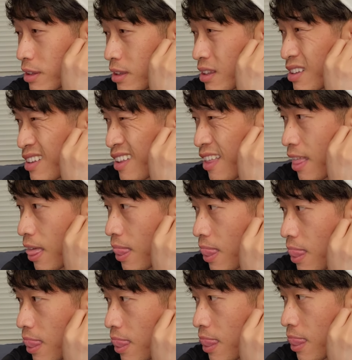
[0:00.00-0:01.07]

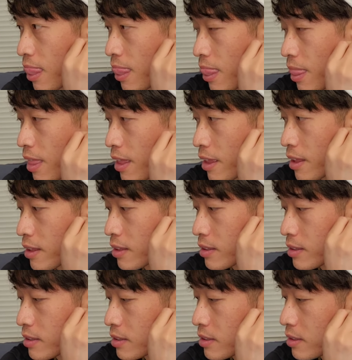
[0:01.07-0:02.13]

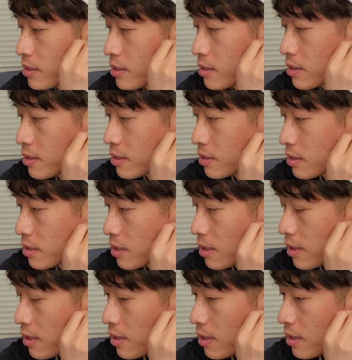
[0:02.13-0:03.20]

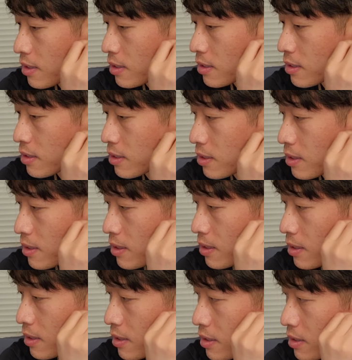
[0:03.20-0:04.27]

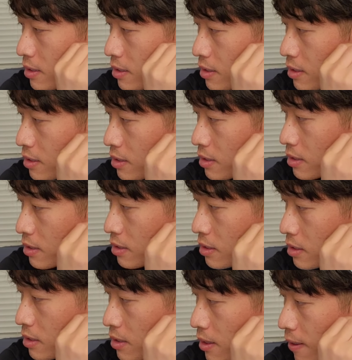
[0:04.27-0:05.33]

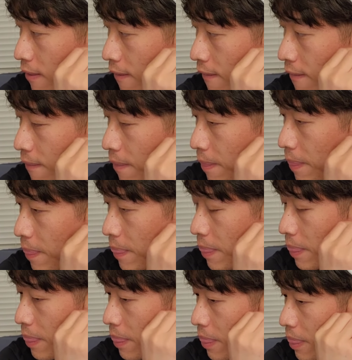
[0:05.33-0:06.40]

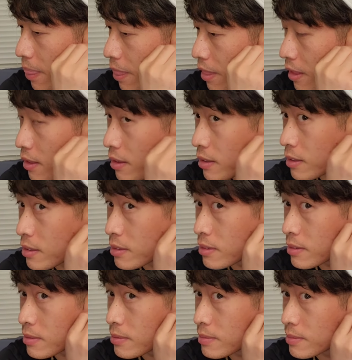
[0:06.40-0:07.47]

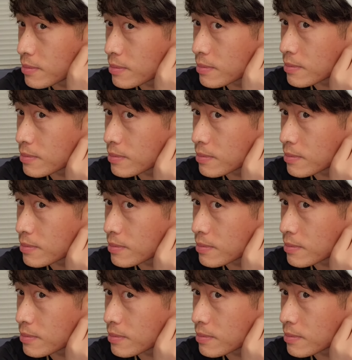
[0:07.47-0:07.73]
(silence)